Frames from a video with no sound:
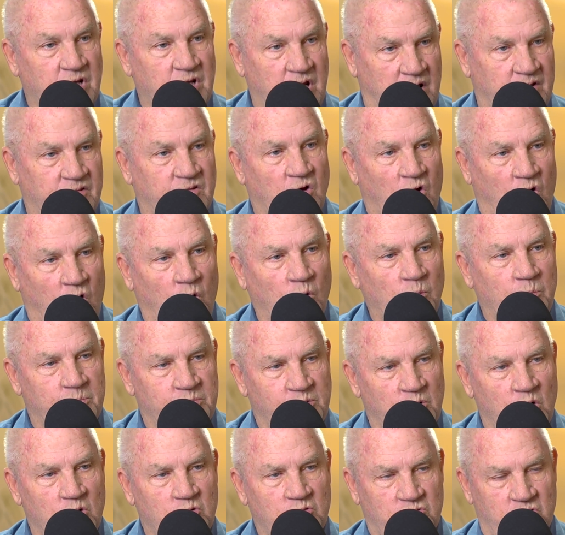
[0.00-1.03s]
yeah, the whole
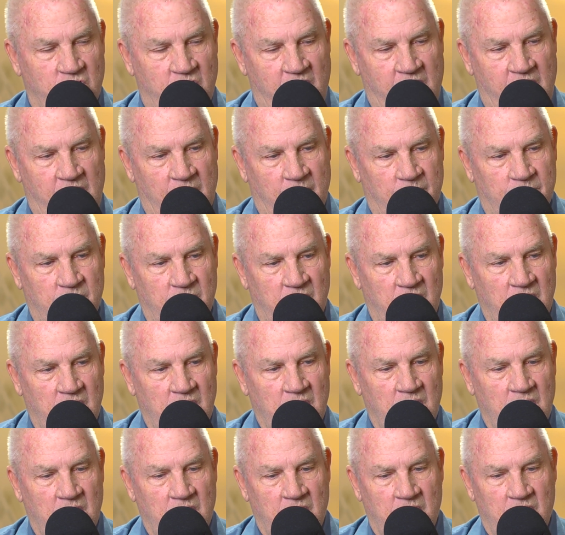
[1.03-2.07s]
program
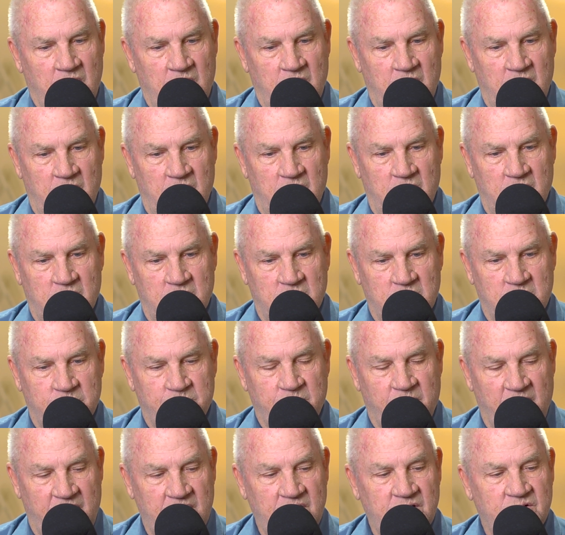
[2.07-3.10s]
is
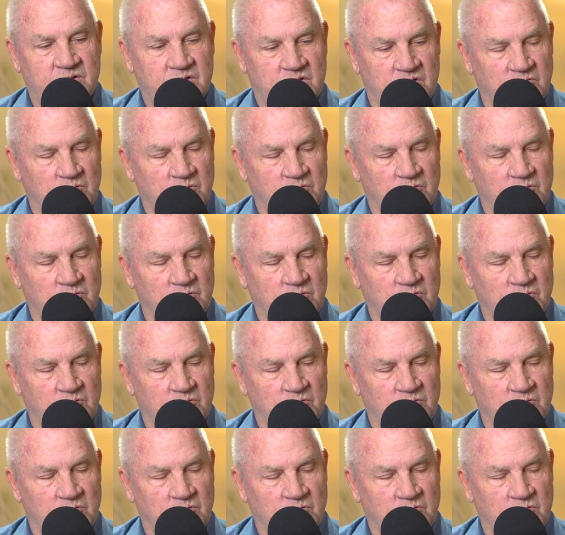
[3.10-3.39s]
based